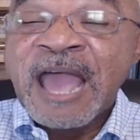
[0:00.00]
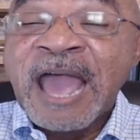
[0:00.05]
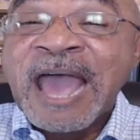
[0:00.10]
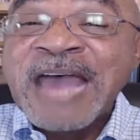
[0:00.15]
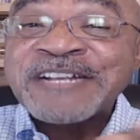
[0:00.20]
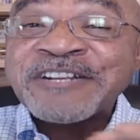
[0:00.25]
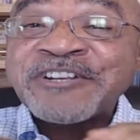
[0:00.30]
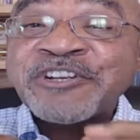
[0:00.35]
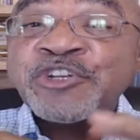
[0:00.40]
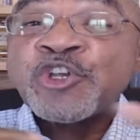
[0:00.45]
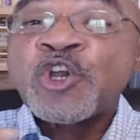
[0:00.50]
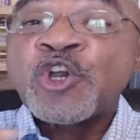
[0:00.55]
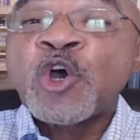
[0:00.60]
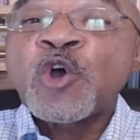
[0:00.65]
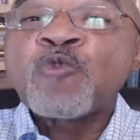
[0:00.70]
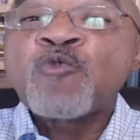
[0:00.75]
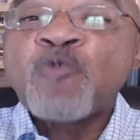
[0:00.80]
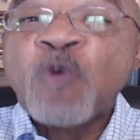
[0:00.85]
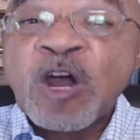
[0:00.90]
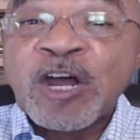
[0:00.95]
and no
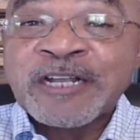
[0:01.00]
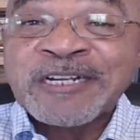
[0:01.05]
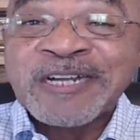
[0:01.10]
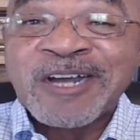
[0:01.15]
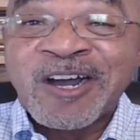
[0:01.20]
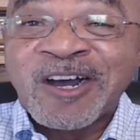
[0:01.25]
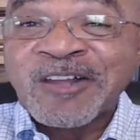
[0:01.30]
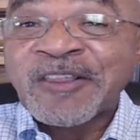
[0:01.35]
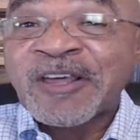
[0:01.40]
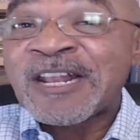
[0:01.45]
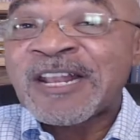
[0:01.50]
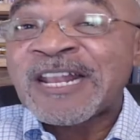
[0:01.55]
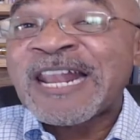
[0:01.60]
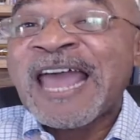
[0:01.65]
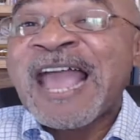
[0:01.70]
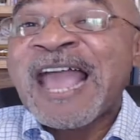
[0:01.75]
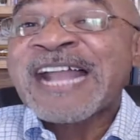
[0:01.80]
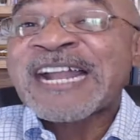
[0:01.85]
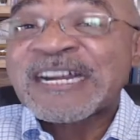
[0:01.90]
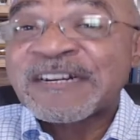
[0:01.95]
one or the
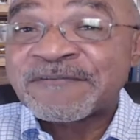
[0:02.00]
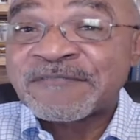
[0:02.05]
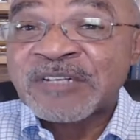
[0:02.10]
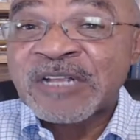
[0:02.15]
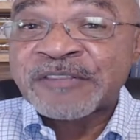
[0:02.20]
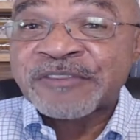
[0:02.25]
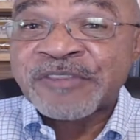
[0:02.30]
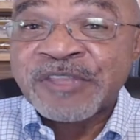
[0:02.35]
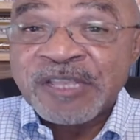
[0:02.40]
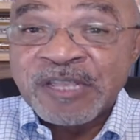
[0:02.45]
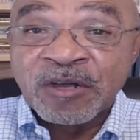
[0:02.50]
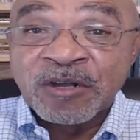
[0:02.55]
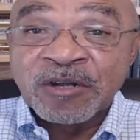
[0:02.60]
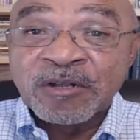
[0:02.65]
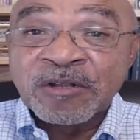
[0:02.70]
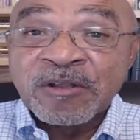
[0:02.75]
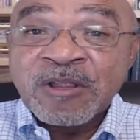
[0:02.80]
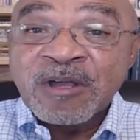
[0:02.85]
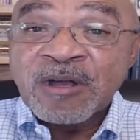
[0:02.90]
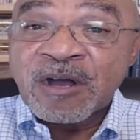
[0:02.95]
lack of nothing
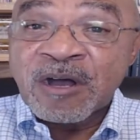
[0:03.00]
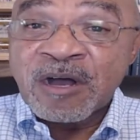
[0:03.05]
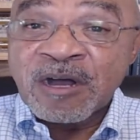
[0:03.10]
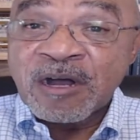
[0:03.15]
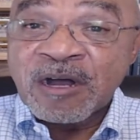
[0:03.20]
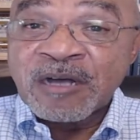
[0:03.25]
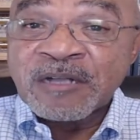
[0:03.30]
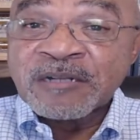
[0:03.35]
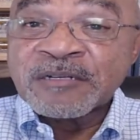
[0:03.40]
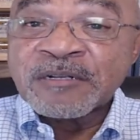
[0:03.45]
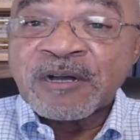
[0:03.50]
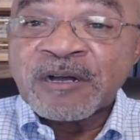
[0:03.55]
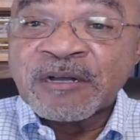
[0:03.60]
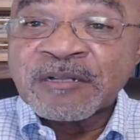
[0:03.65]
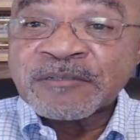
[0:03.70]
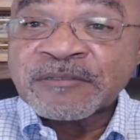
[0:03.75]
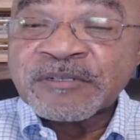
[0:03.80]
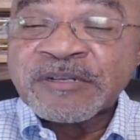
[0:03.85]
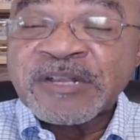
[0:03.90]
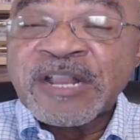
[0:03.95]
or uh, uh,
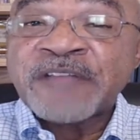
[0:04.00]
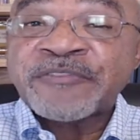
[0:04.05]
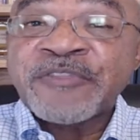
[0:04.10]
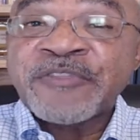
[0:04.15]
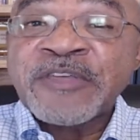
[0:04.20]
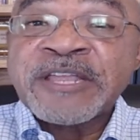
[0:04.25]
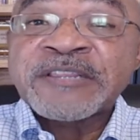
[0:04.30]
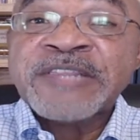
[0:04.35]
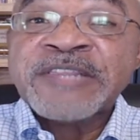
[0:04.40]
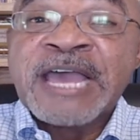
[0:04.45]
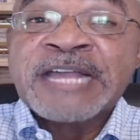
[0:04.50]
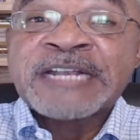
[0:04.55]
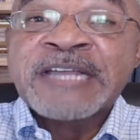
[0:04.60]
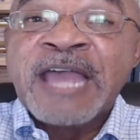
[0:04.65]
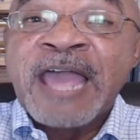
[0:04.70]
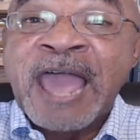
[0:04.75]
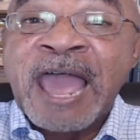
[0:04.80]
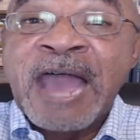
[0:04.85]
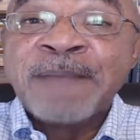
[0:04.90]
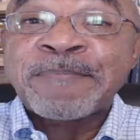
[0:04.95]
uh, nothing
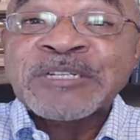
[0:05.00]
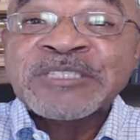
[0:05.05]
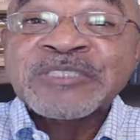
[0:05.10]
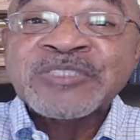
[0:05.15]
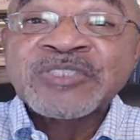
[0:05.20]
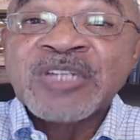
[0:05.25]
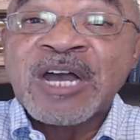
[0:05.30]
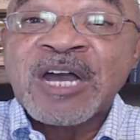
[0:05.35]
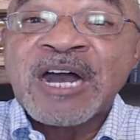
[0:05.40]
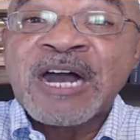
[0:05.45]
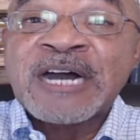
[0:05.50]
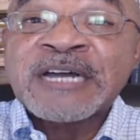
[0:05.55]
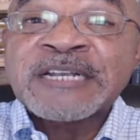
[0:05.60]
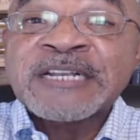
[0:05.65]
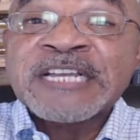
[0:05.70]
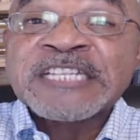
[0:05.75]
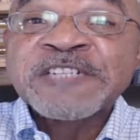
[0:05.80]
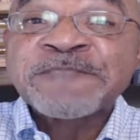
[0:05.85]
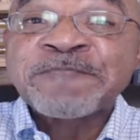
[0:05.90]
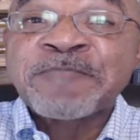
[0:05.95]
that happens
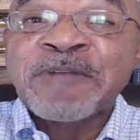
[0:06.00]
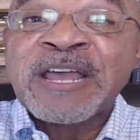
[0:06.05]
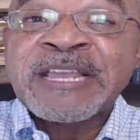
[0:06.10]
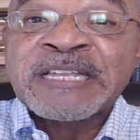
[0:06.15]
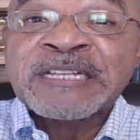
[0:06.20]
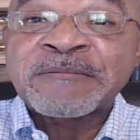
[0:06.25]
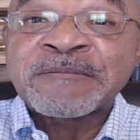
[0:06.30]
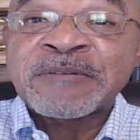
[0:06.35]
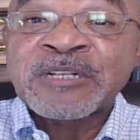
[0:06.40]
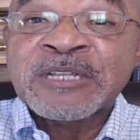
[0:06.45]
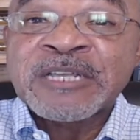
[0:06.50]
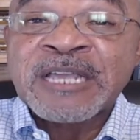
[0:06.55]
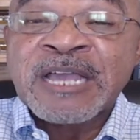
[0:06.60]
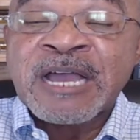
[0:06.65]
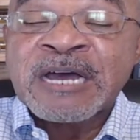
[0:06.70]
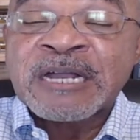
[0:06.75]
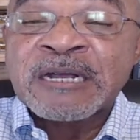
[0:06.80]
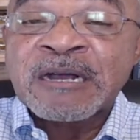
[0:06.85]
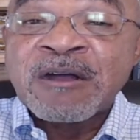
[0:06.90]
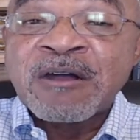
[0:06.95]
unexplainably
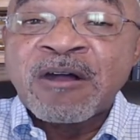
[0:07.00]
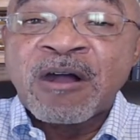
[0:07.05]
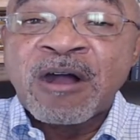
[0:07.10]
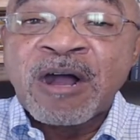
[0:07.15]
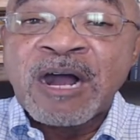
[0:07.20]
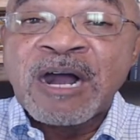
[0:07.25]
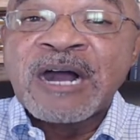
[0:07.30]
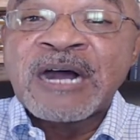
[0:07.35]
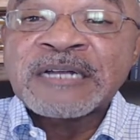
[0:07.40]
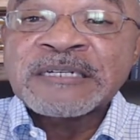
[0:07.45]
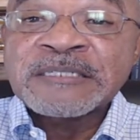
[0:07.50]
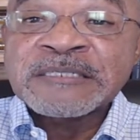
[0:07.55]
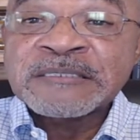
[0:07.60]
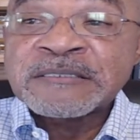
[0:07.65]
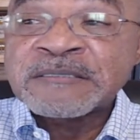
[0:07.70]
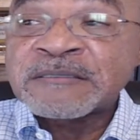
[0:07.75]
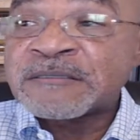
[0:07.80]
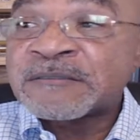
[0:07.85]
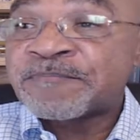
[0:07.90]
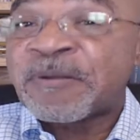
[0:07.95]
or, uh, or
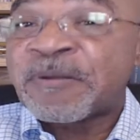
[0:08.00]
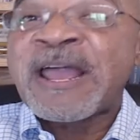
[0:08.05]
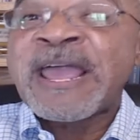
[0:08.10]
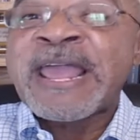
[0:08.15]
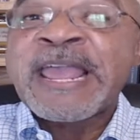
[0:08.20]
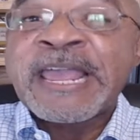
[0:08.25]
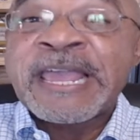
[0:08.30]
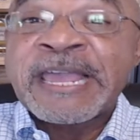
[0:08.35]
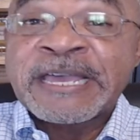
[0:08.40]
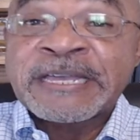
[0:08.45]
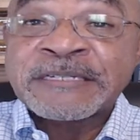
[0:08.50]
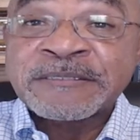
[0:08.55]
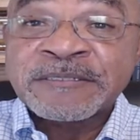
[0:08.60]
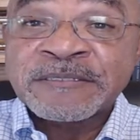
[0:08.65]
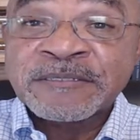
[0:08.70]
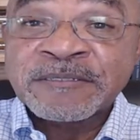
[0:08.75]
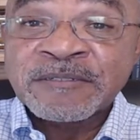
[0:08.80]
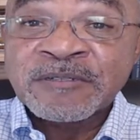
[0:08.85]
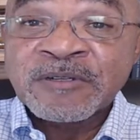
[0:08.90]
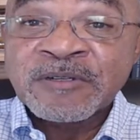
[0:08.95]

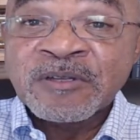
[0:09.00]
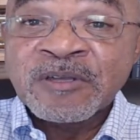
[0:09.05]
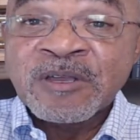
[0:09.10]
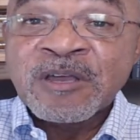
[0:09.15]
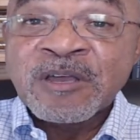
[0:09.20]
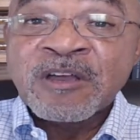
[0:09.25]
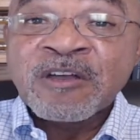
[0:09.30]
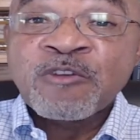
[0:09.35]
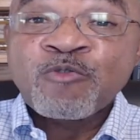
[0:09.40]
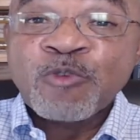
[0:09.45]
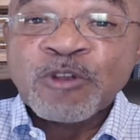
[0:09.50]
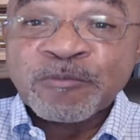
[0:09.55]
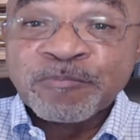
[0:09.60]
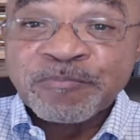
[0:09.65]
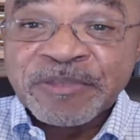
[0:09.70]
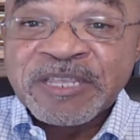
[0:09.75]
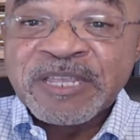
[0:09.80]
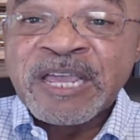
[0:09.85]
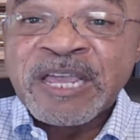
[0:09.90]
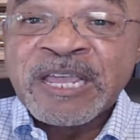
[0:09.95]
unplanned will
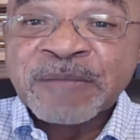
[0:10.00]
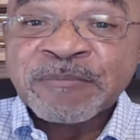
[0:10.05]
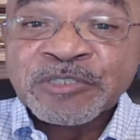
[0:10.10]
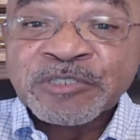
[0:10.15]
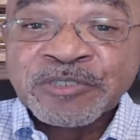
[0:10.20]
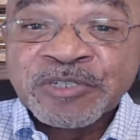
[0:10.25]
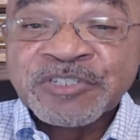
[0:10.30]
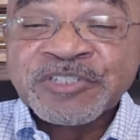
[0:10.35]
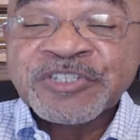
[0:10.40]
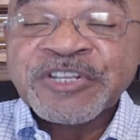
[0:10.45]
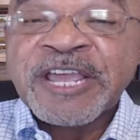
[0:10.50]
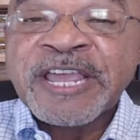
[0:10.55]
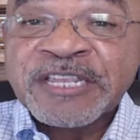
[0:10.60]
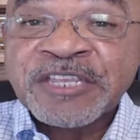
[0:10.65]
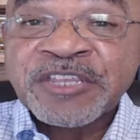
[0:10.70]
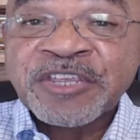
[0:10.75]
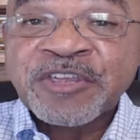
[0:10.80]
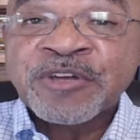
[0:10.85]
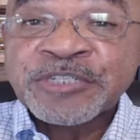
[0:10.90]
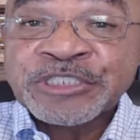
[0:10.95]
be able to
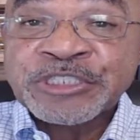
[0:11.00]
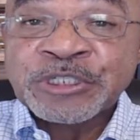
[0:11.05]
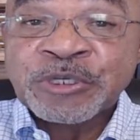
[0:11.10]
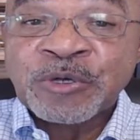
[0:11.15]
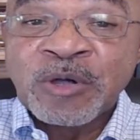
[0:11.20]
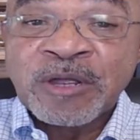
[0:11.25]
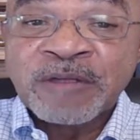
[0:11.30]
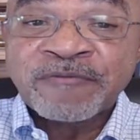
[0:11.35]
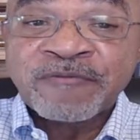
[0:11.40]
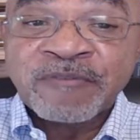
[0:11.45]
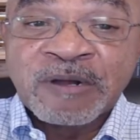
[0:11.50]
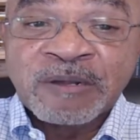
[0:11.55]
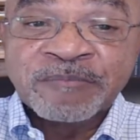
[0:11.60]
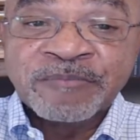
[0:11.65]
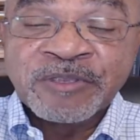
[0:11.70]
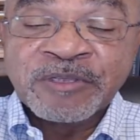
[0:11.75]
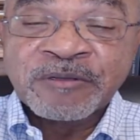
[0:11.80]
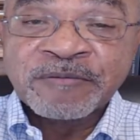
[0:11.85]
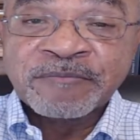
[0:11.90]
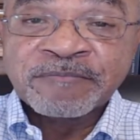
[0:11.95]
take your joy from
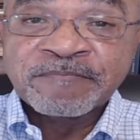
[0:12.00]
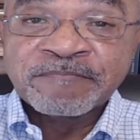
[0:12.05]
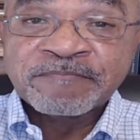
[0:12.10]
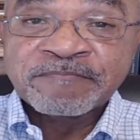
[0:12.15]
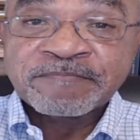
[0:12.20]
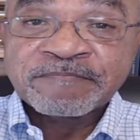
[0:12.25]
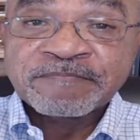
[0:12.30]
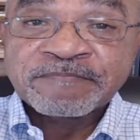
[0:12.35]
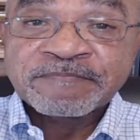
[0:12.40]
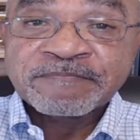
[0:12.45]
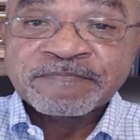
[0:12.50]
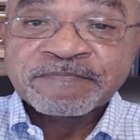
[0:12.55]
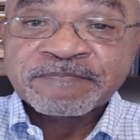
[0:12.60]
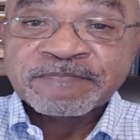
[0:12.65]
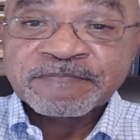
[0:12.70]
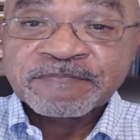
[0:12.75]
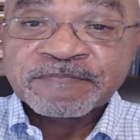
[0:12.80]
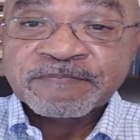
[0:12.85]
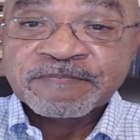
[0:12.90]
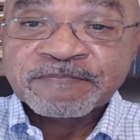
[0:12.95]

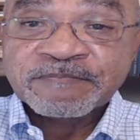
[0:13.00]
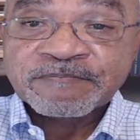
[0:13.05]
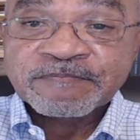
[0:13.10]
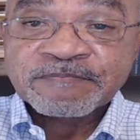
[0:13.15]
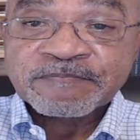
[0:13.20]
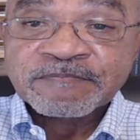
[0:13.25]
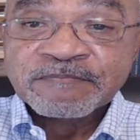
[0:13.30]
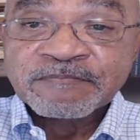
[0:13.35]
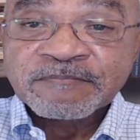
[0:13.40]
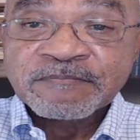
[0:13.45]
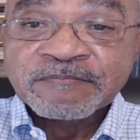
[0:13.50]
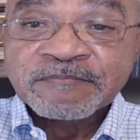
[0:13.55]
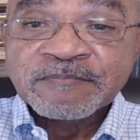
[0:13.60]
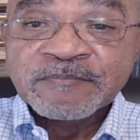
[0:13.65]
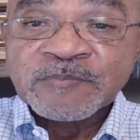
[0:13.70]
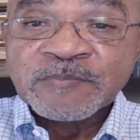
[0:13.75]
you.